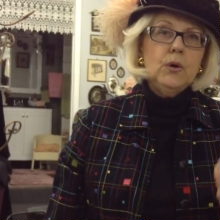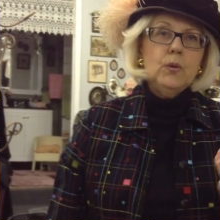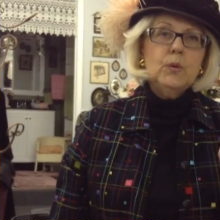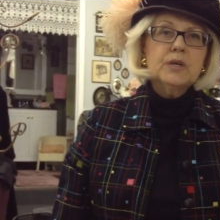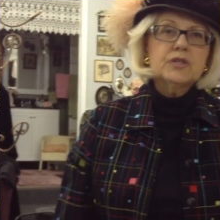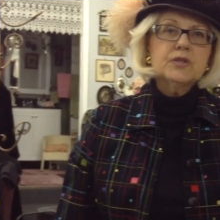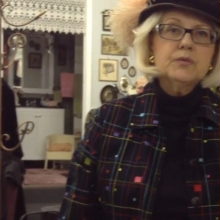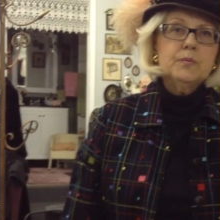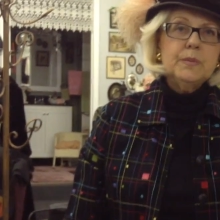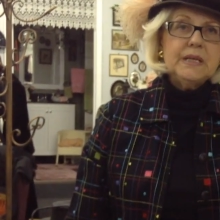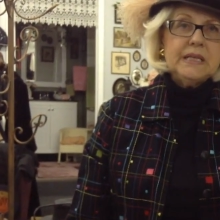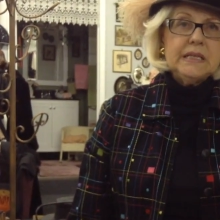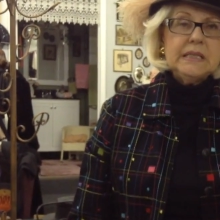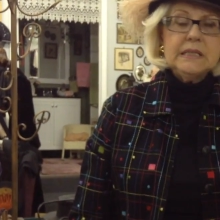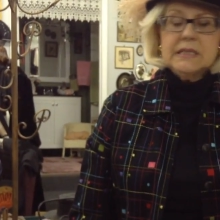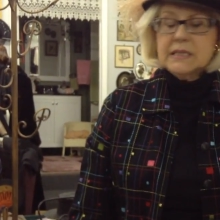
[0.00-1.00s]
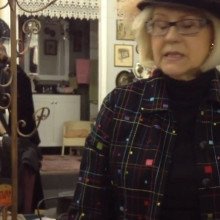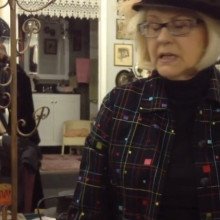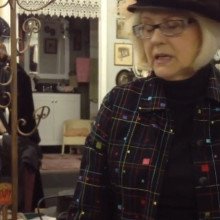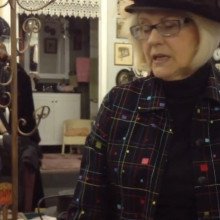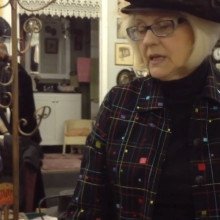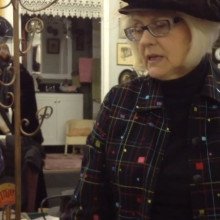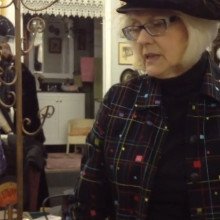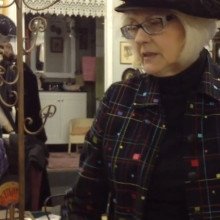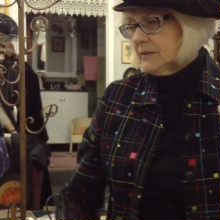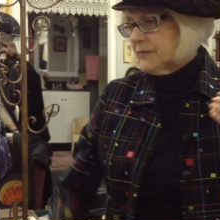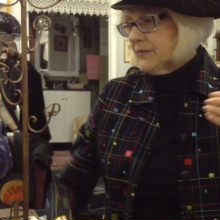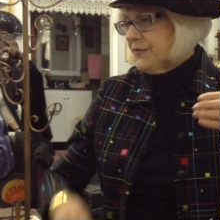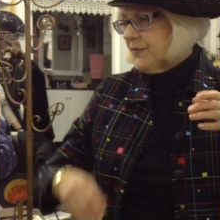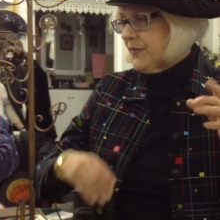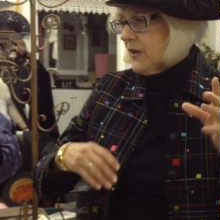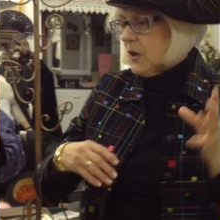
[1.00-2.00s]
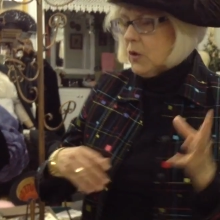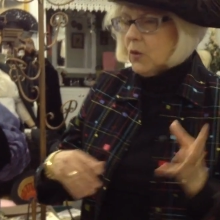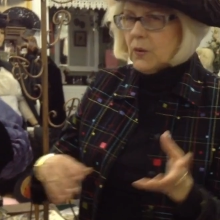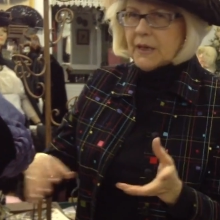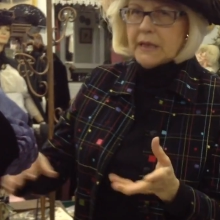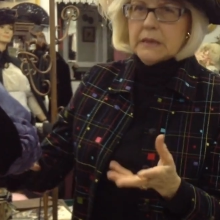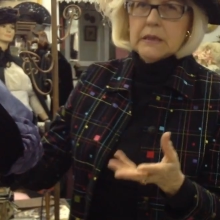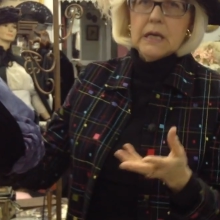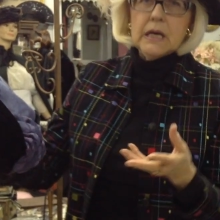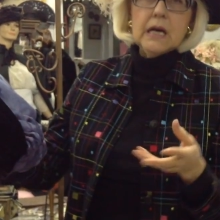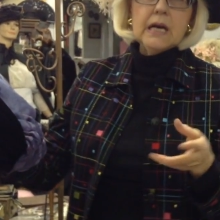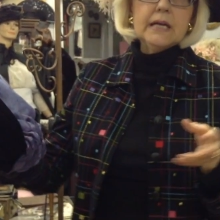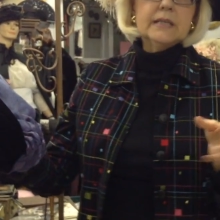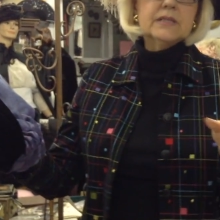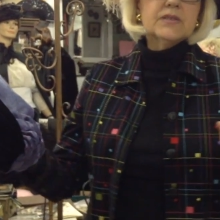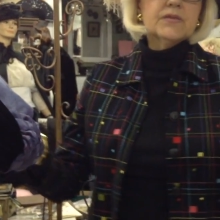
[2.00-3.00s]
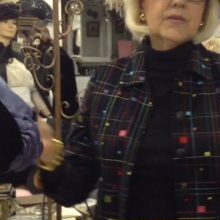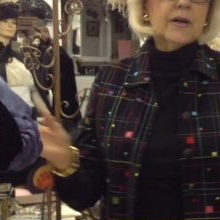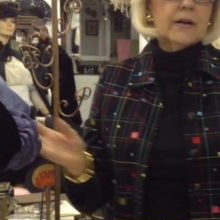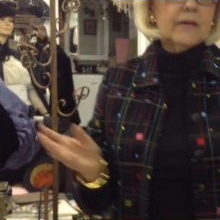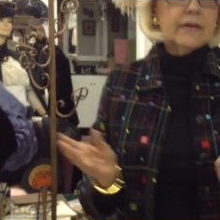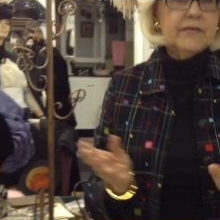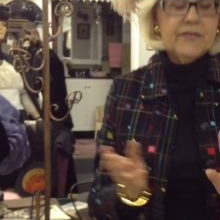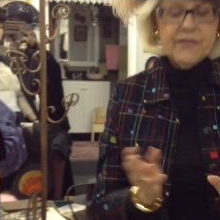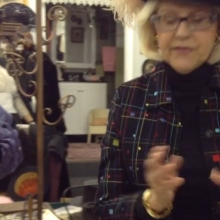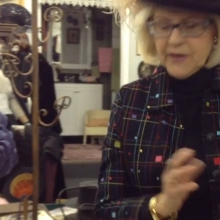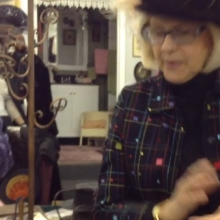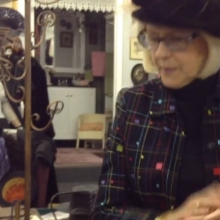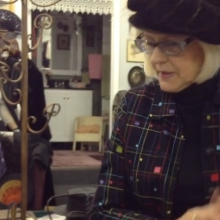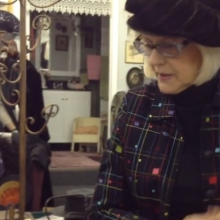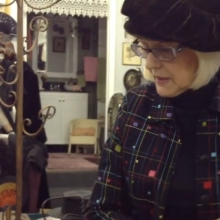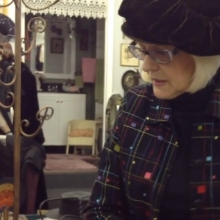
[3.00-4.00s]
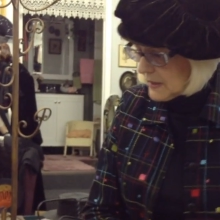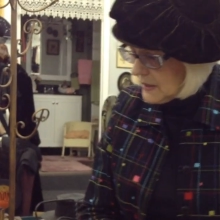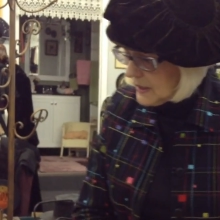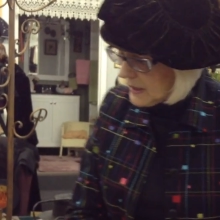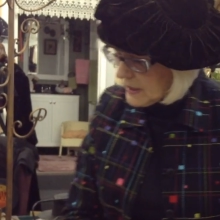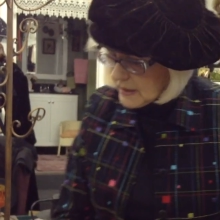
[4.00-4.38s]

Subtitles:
which means flowing lines, very feminine,